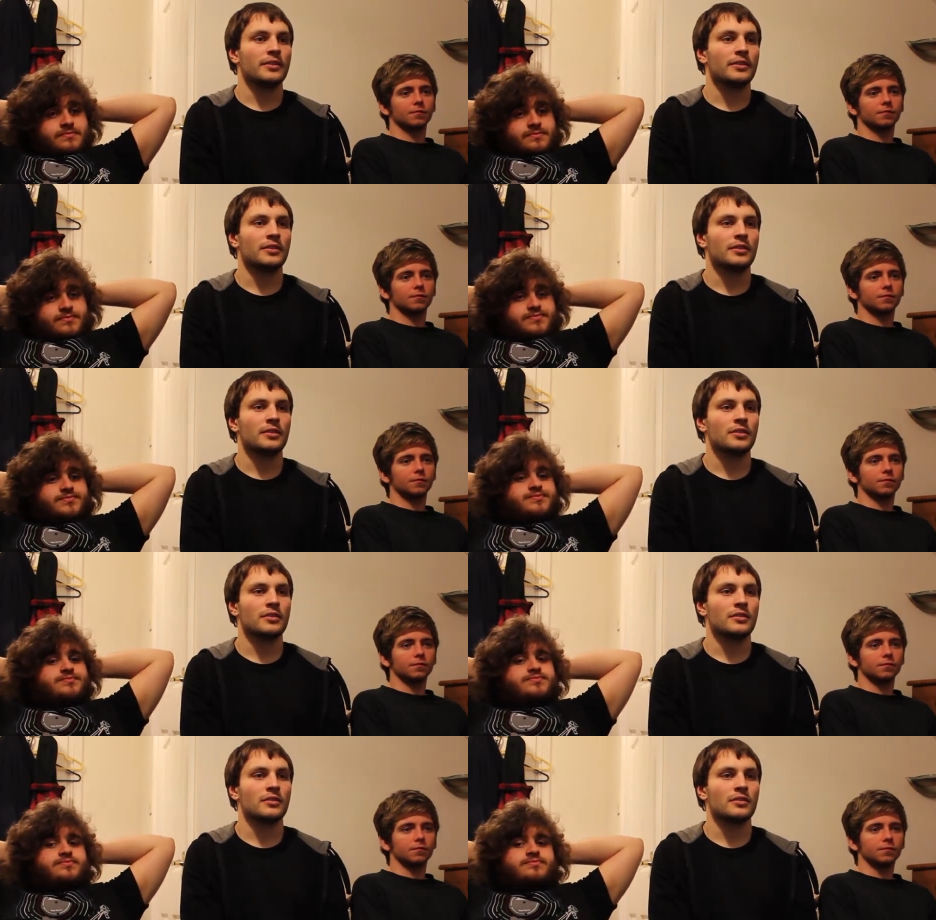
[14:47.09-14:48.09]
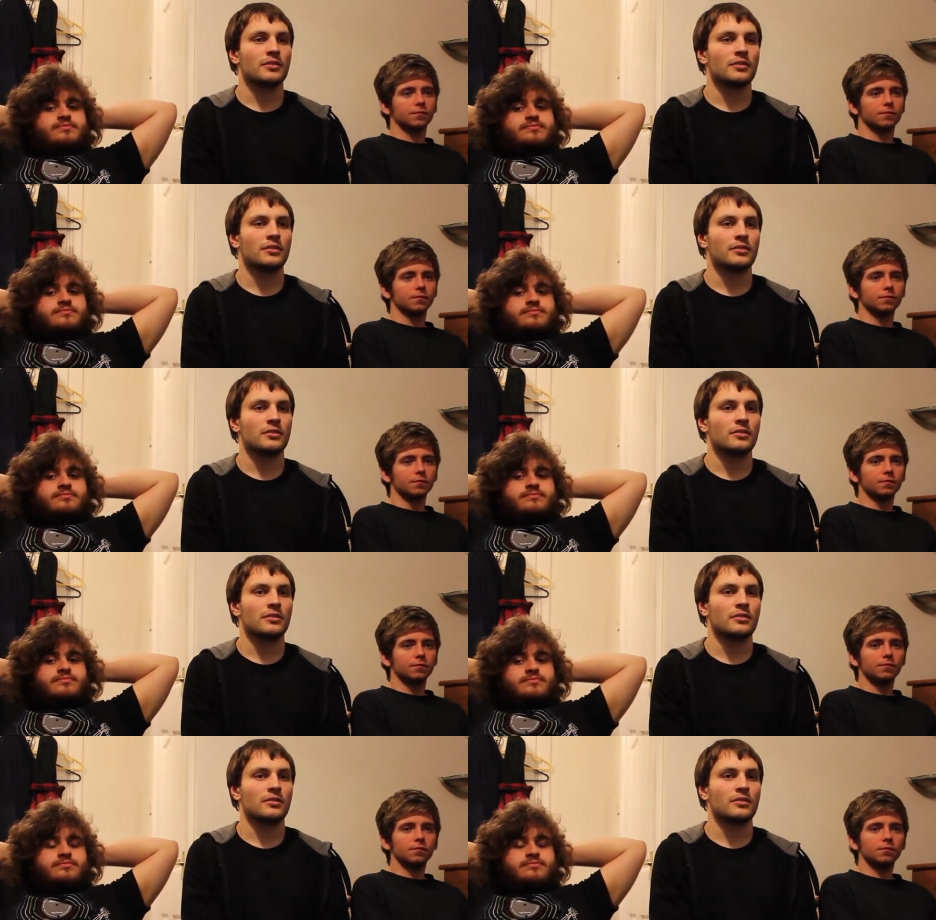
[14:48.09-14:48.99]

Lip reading: Nobody speaks.